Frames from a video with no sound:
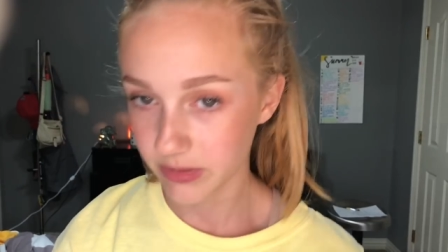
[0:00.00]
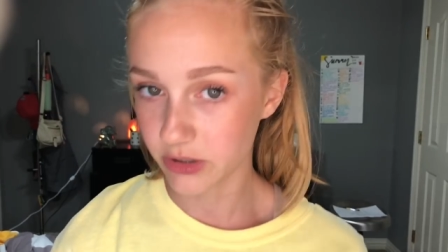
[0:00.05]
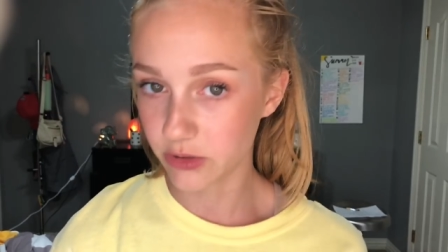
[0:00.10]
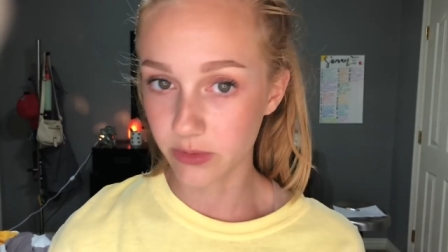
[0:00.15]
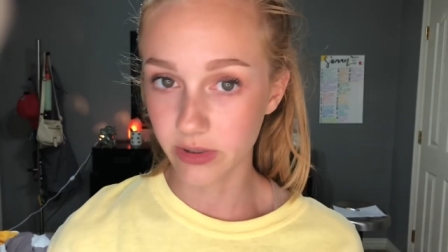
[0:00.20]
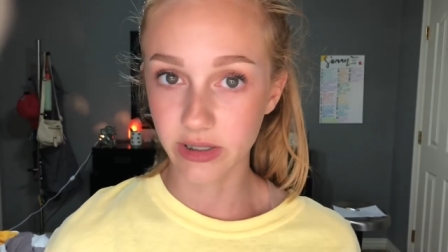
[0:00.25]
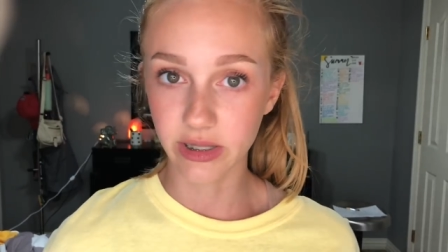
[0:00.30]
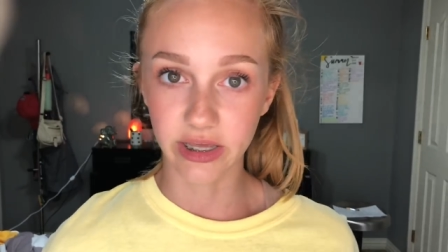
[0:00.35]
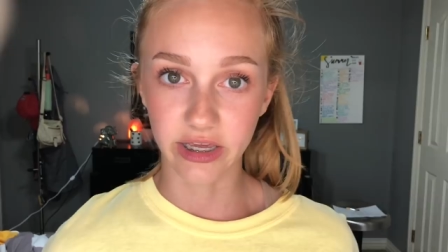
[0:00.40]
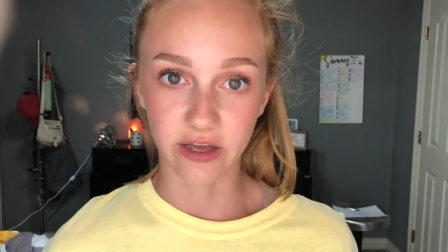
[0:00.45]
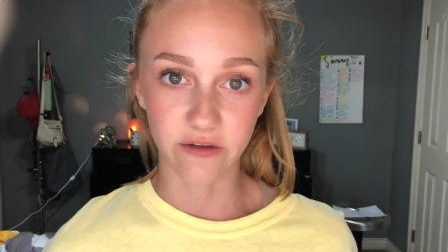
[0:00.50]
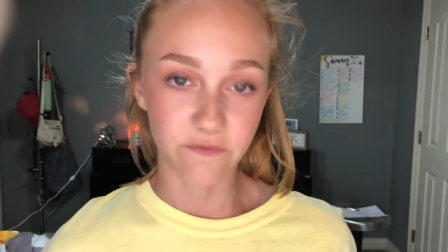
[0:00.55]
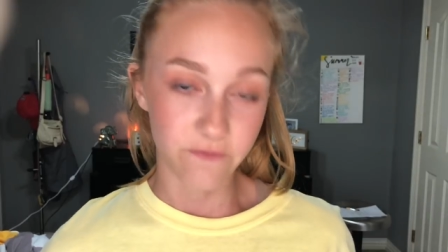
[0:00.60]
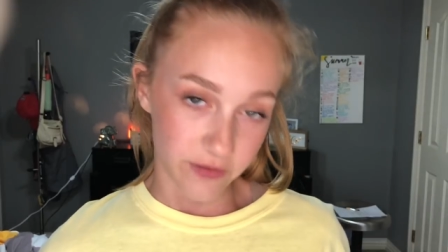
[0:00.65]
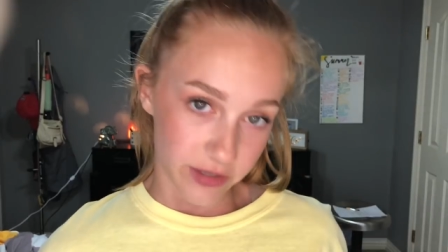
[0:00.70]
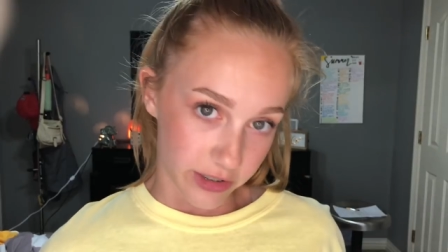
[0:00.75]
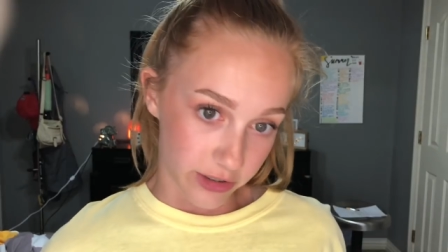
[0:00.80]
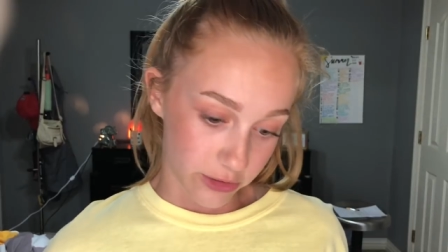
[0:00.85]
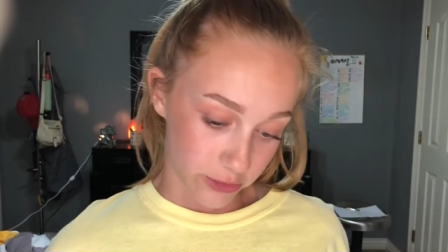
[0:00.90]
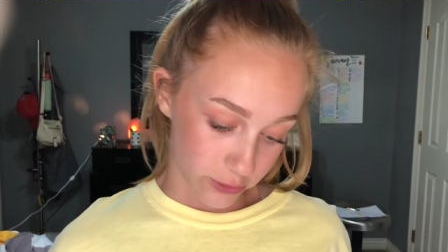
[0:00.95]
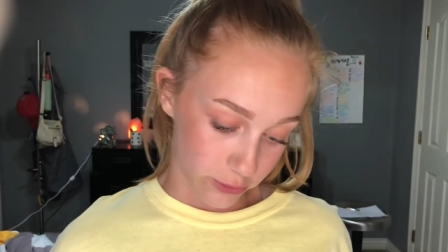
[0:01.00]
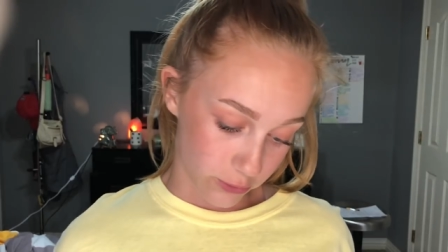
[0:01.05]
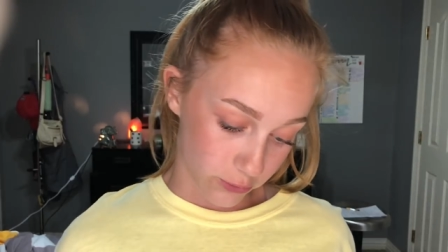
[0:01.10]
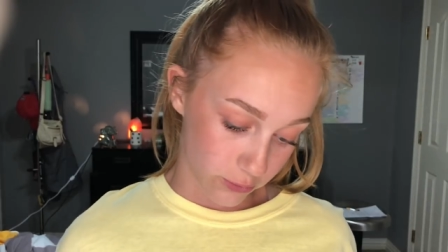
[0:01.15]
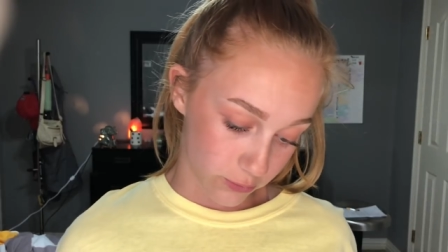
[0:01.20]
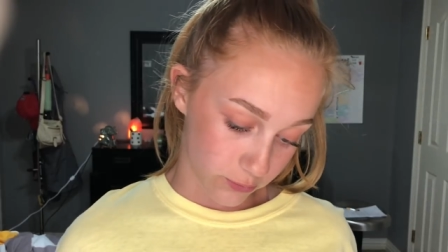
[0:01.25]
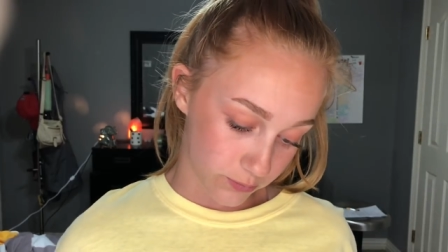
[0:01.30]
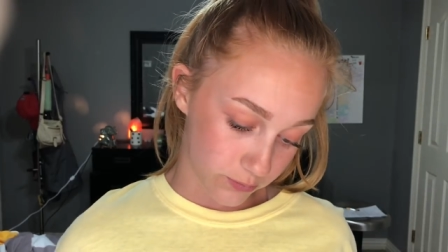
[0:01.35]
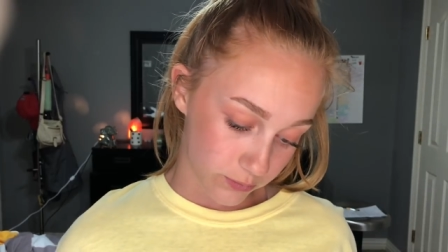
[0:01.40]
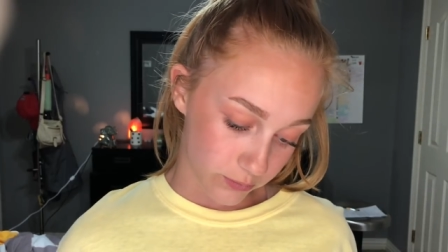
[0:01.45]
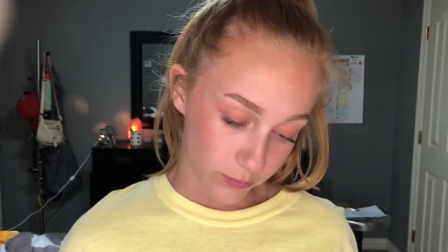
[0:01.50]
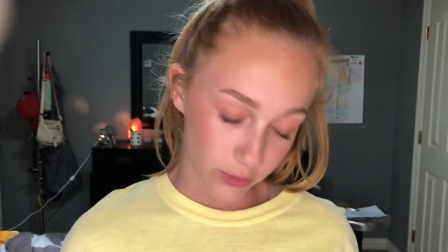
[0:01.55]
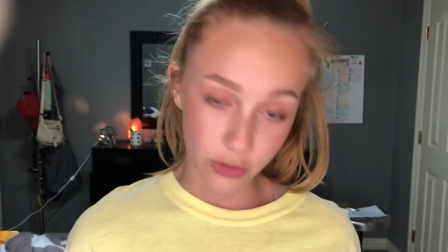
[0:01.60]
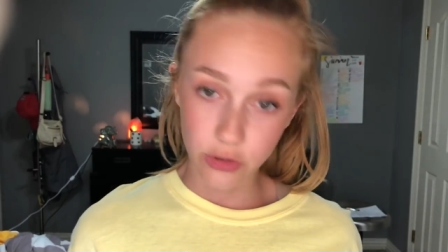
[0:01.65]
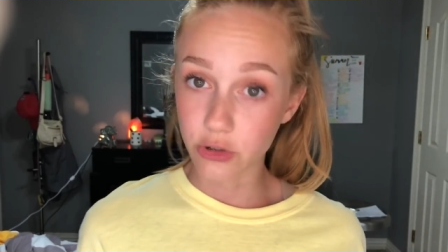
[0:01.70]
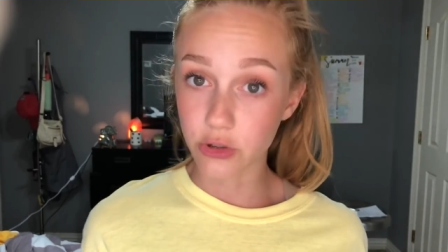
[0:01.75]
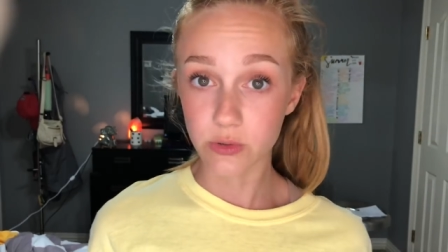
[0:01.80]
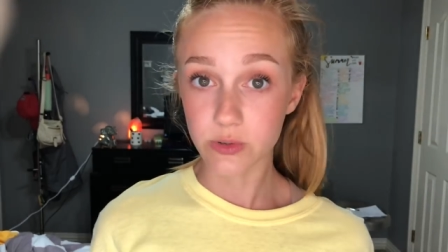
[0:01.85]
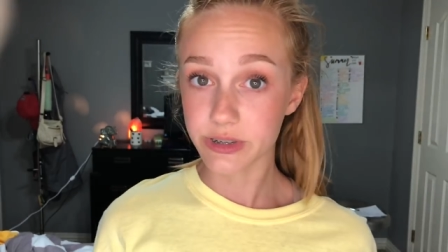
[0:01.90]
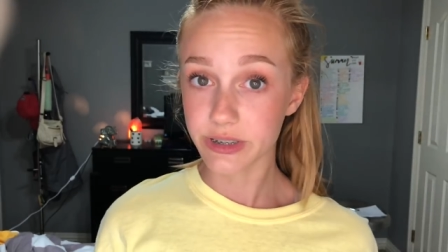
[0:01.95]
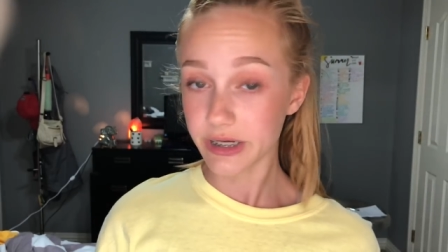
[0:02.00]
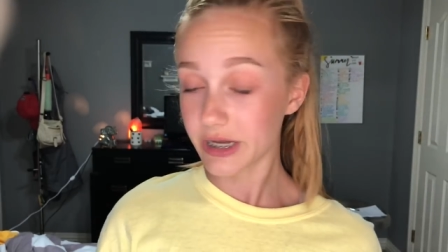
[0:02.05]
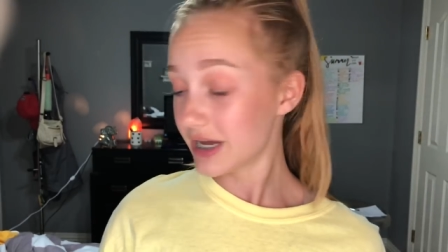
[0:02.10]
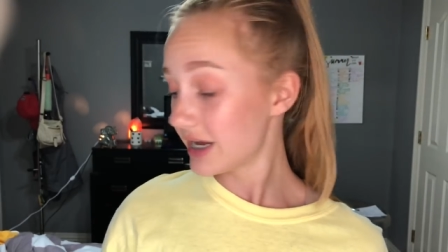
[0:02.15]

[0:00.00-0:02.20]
be doing like a video using